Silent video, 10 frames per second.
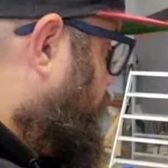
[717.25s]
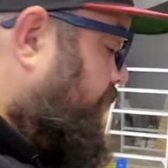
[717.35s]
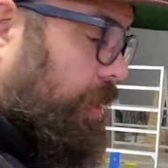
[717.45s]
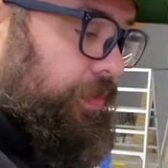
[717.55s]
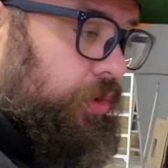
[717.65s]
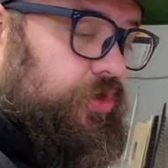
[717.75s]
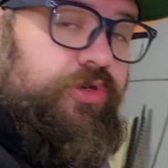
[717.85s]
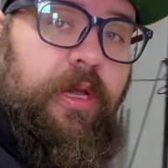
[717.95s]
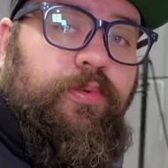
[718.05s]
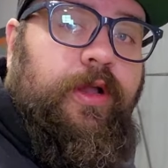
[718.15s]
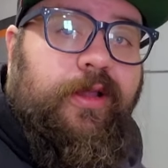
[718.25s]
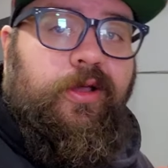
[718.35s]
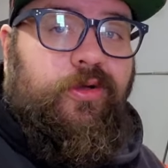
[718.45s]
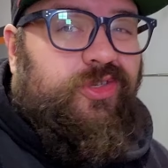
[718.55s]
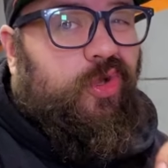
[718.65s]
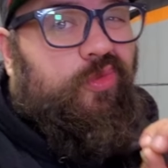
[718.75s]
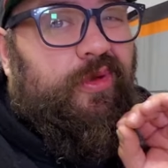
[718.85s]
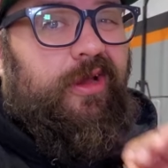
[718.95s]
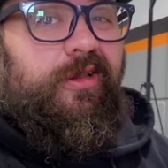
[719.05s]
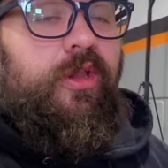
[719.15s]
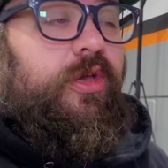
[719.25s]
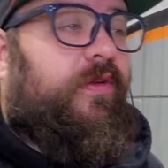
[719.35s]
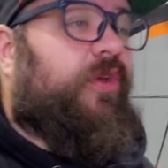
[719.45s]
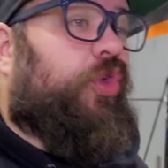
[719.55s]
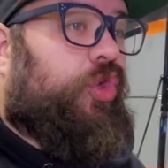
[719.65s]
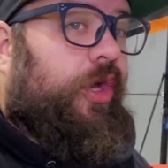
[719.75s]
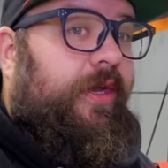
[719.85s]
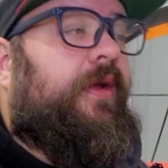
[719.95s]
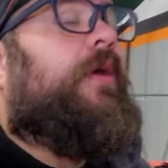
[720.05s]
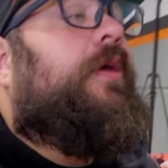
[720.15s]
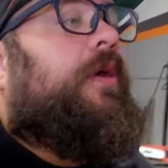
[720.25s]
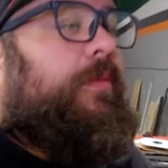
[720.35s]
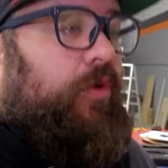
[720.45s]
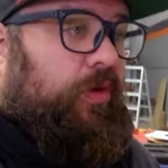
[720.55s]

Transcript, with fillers: we've got our pull strap ready to go, so we are looking good. But